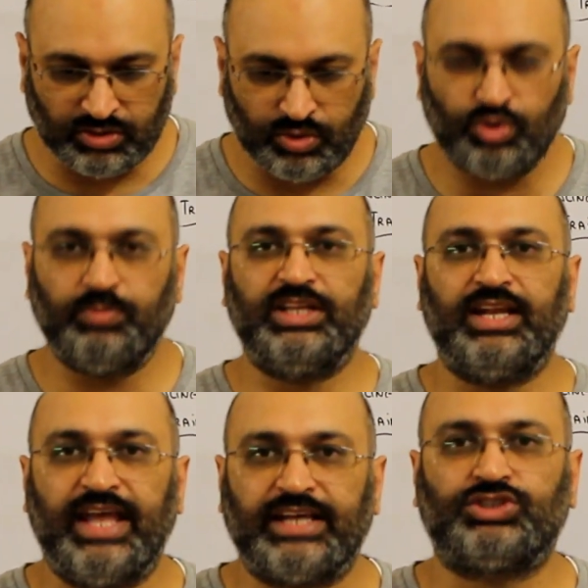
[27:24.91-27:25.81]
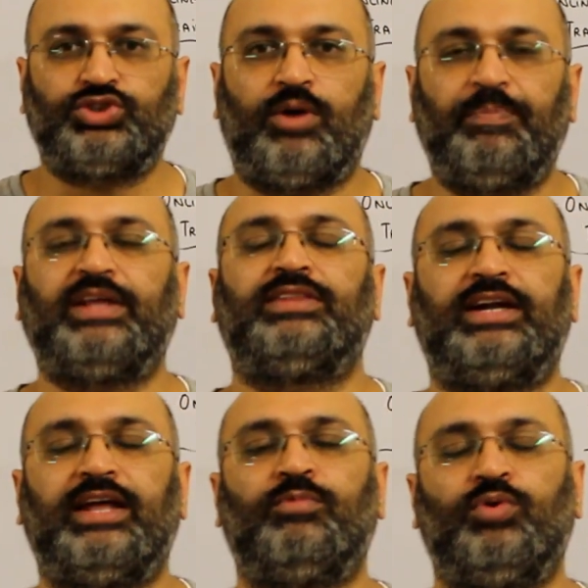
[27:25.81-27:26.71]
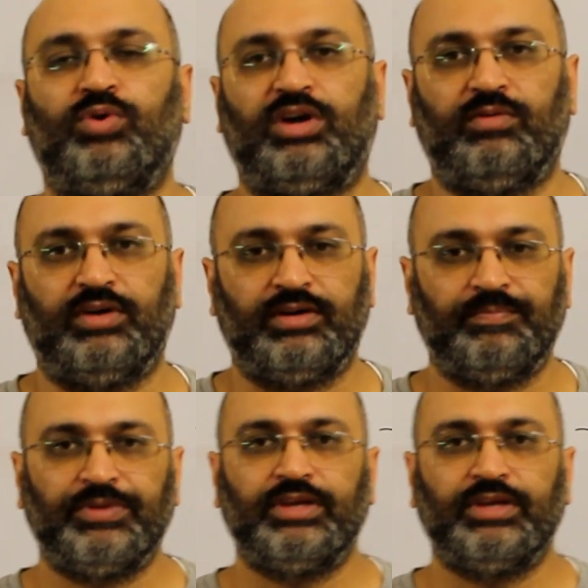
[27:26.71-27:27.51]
is going to be the next topic that I'm going to cover.